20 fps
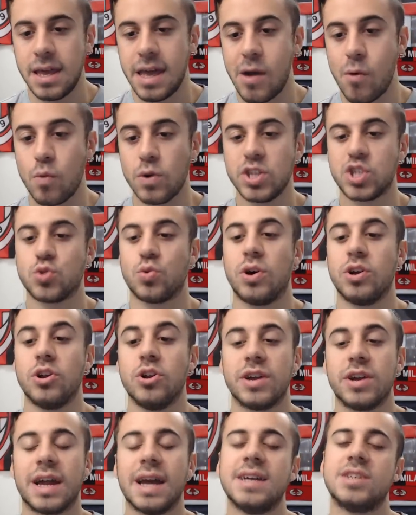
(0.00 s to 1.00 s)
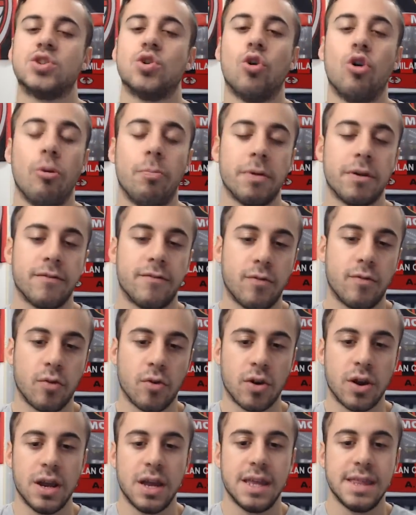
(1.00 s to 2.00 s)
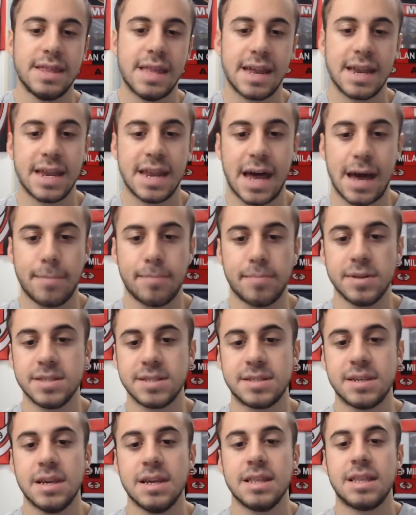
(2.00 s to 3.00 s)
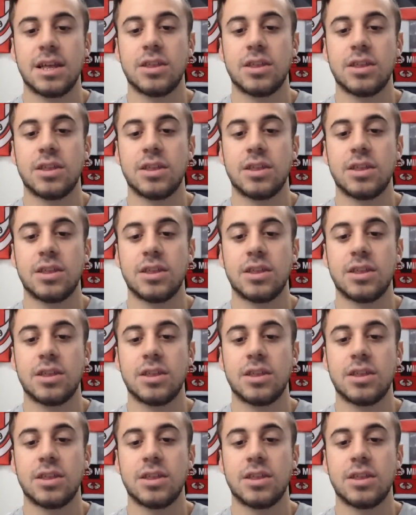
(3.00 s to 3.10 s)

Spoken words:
and which one are you guys hoping for that it happens?